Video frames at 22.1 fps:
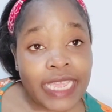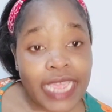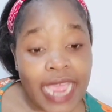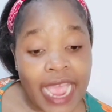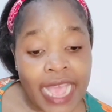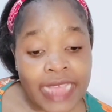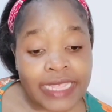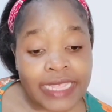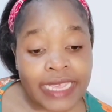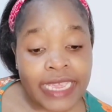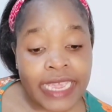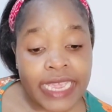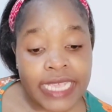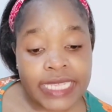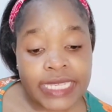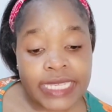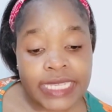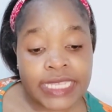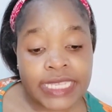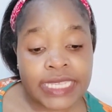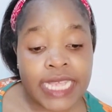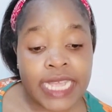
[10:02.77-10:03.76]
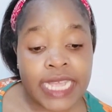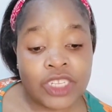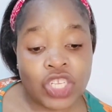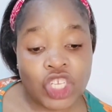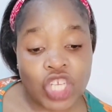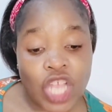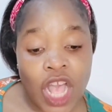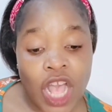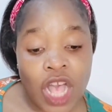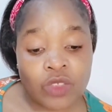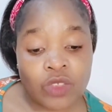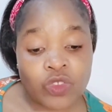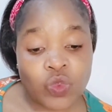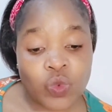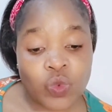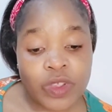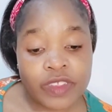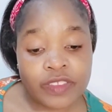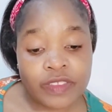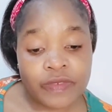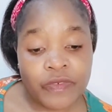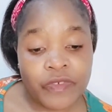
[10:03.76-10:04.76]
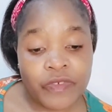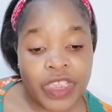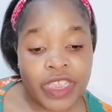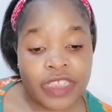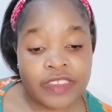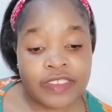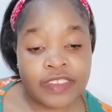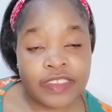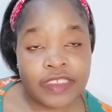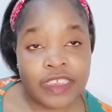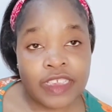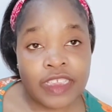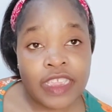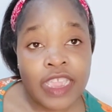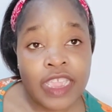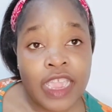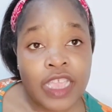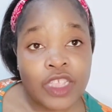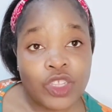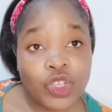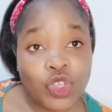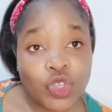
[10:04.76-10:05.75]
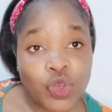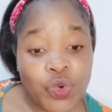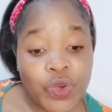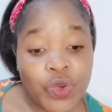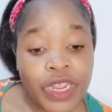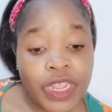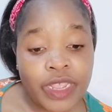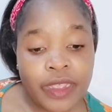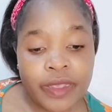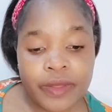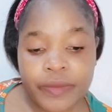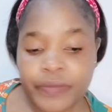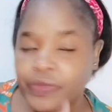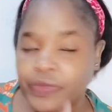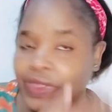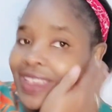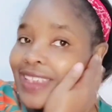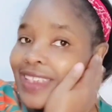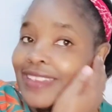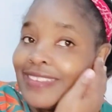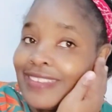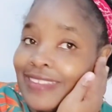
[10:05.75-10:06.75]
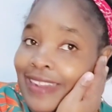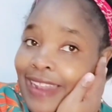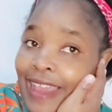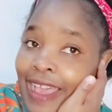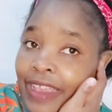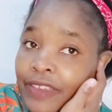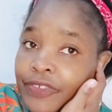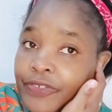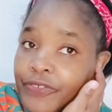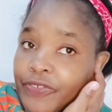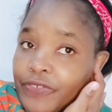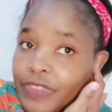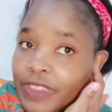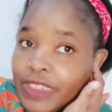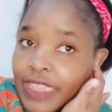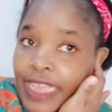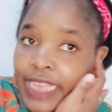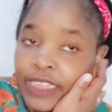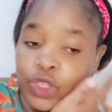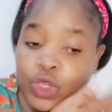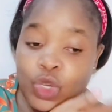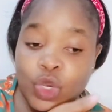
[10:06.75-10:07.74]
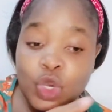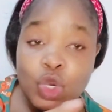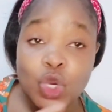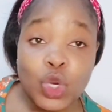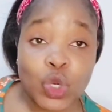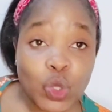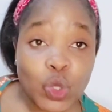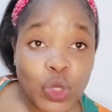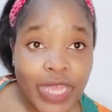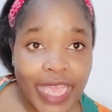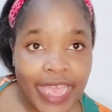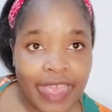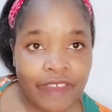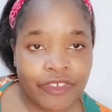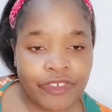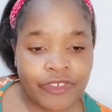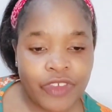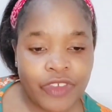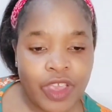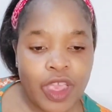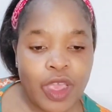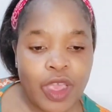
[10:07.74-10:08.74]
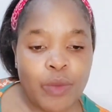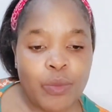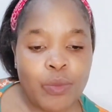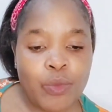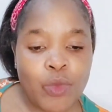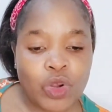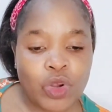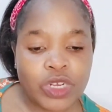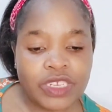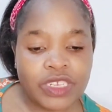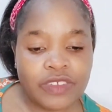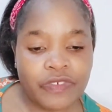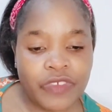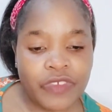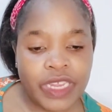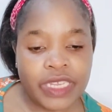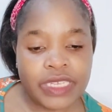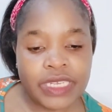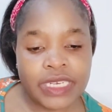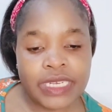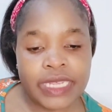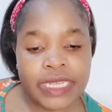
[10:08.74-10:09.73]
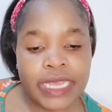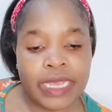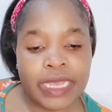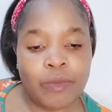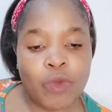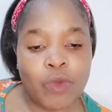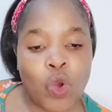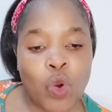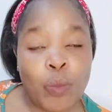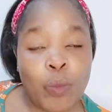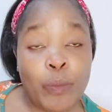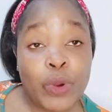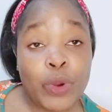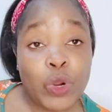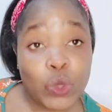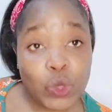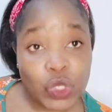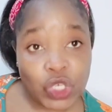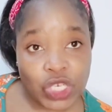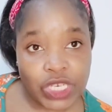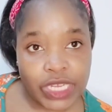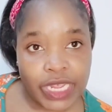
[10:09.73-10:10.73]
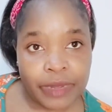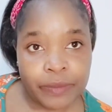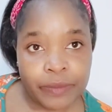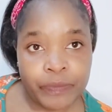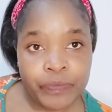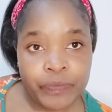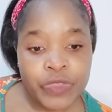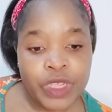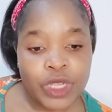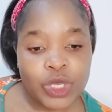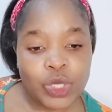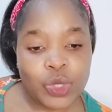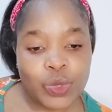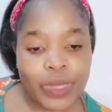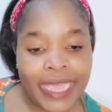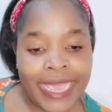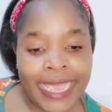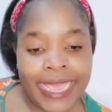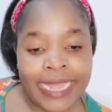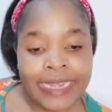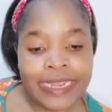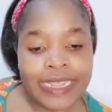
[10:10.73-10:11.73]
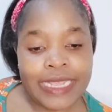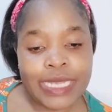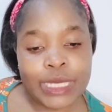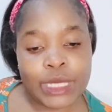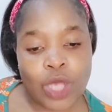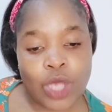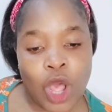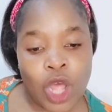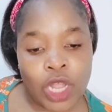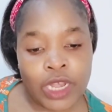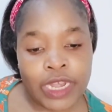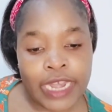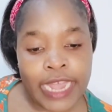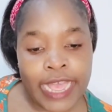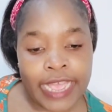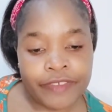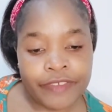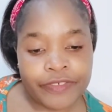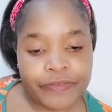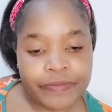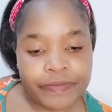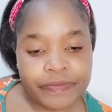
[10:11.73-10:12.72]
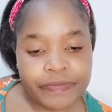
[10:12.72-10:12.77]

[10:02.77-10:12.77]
other cases that Charles was facing during his life that could have motivated him or pushed him to end his own life.